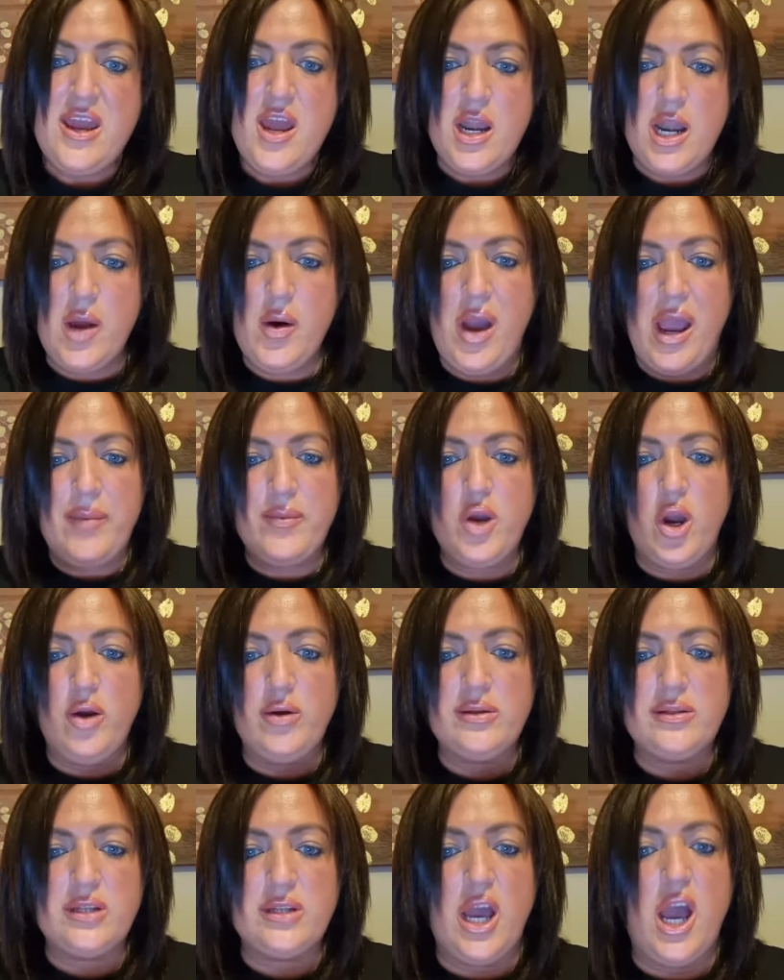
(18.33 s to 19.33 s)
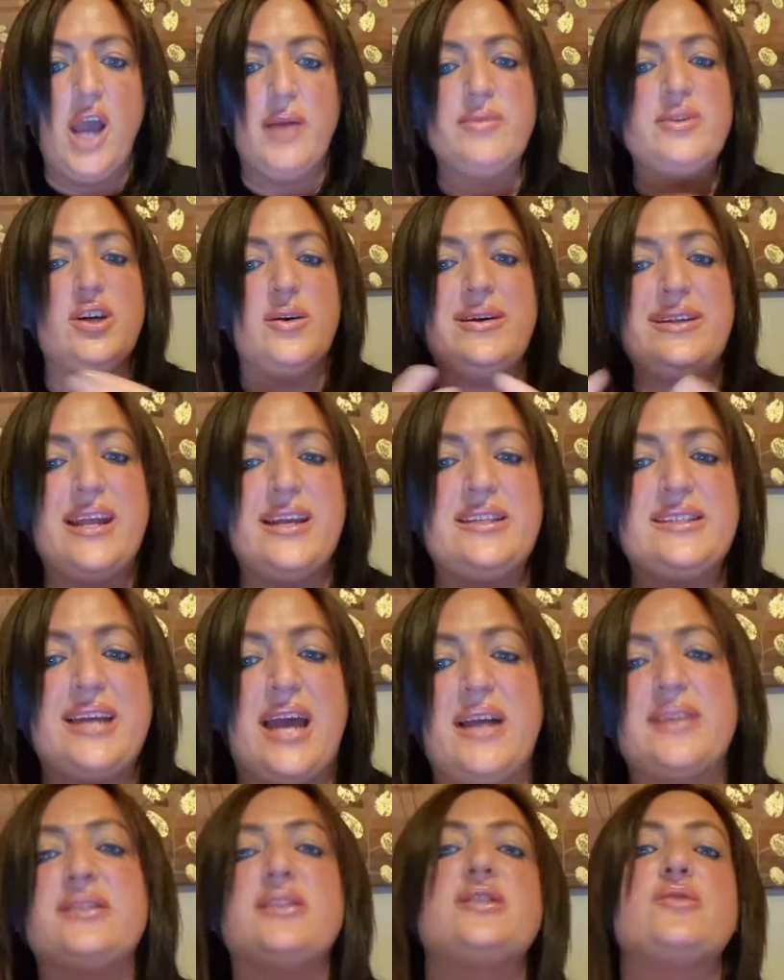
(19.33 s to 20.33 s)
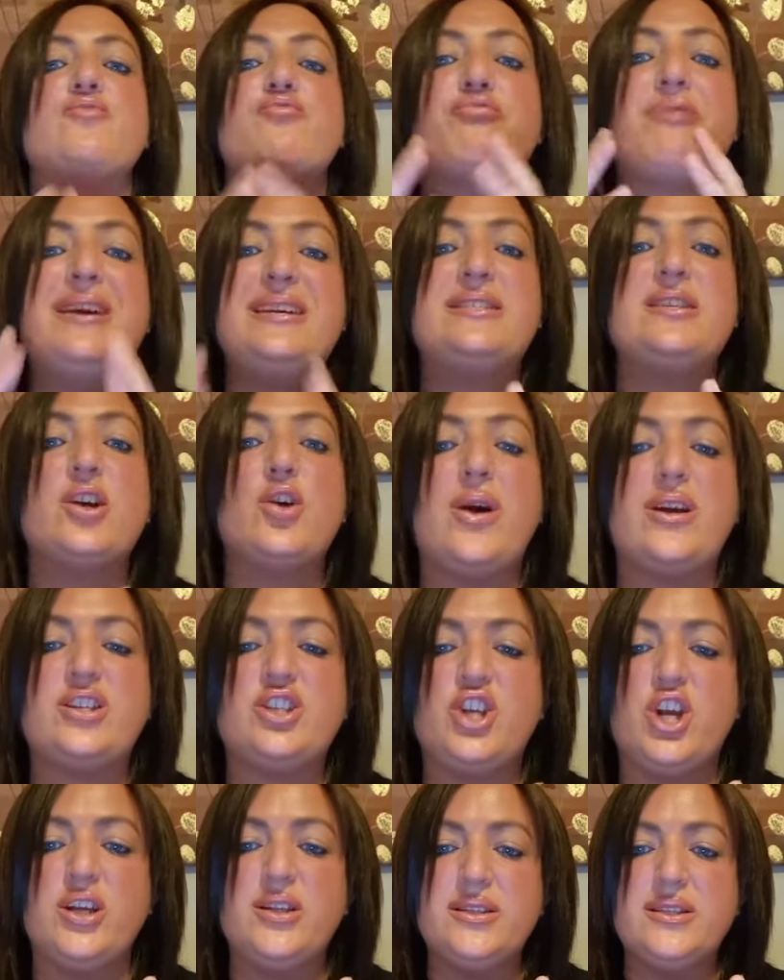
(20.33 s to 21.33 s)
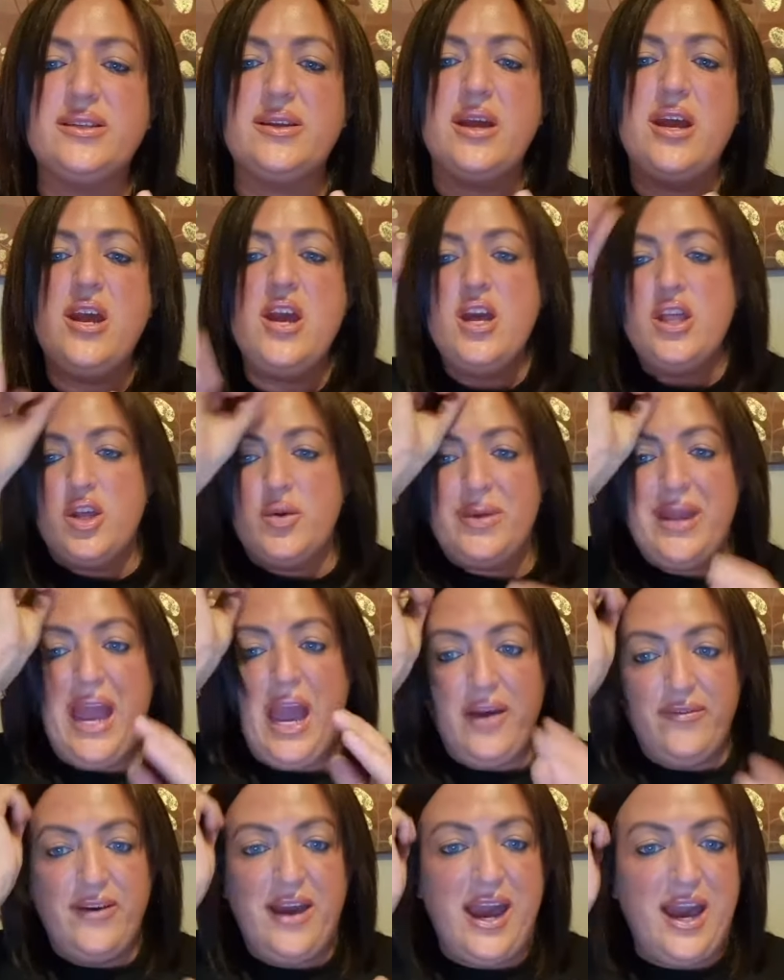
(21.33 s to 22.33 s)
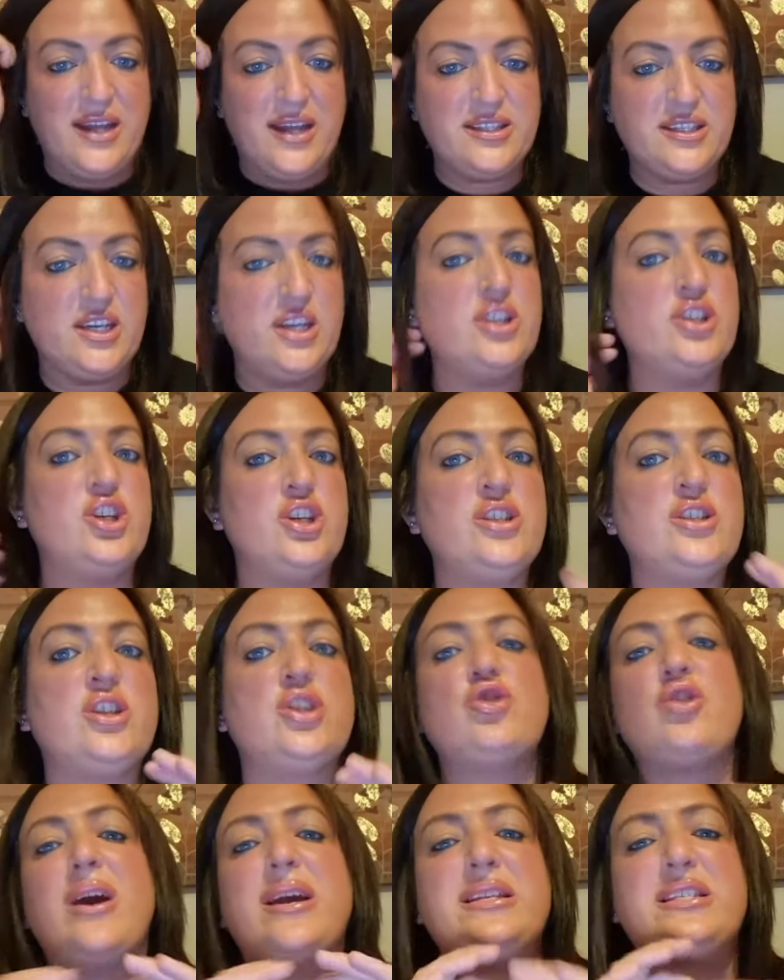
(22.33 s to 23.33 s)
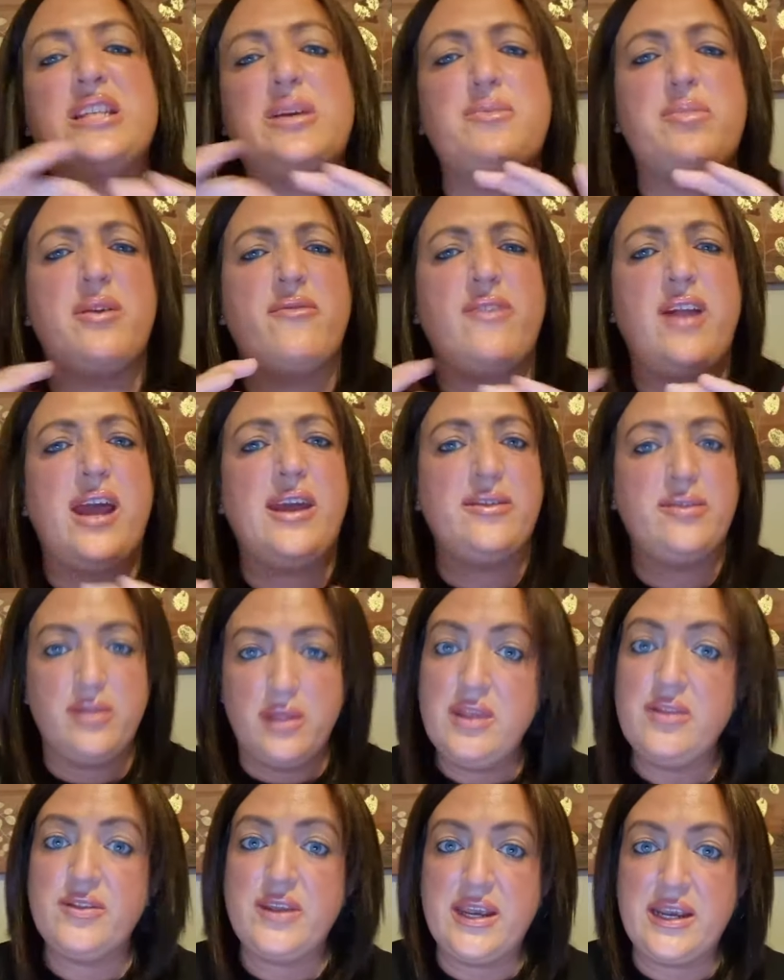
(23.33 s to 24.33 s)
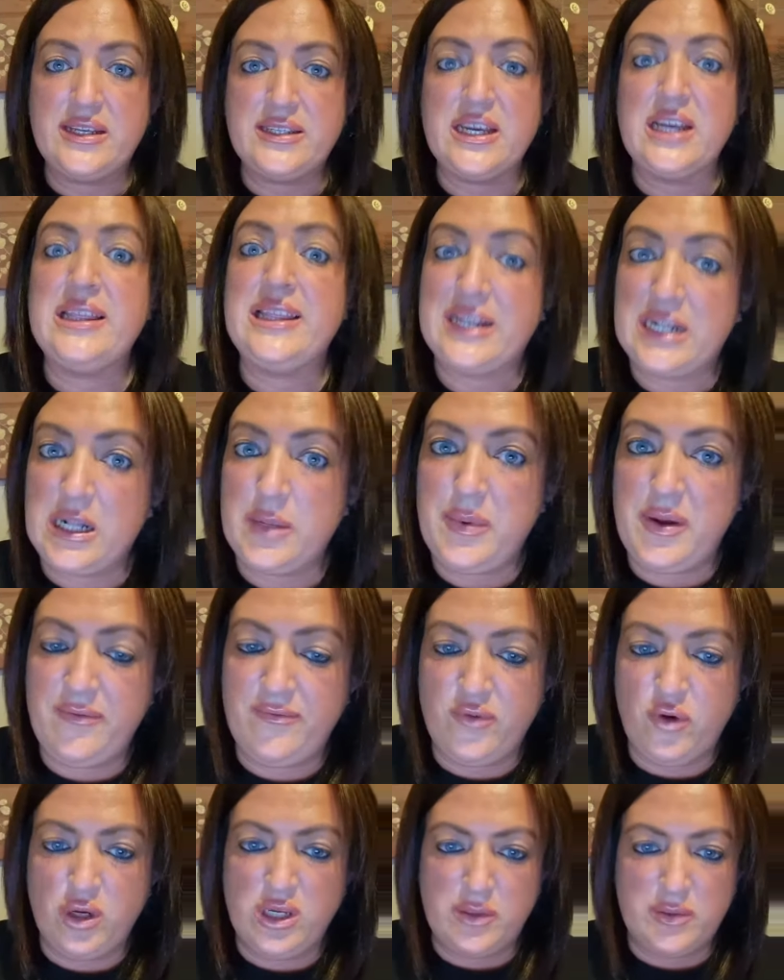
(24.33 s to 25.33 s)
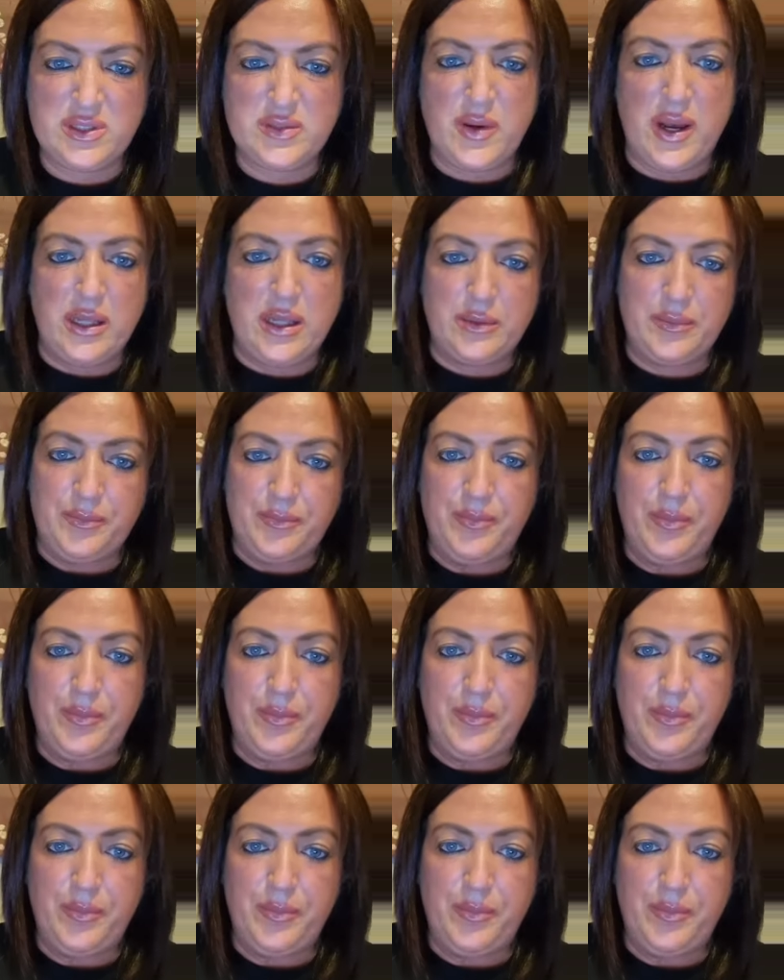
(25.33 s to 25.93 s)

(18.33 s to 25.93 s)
Now I'm doing this to answer some recent questions that we have had and just to try and simplify things a little bit for you as well.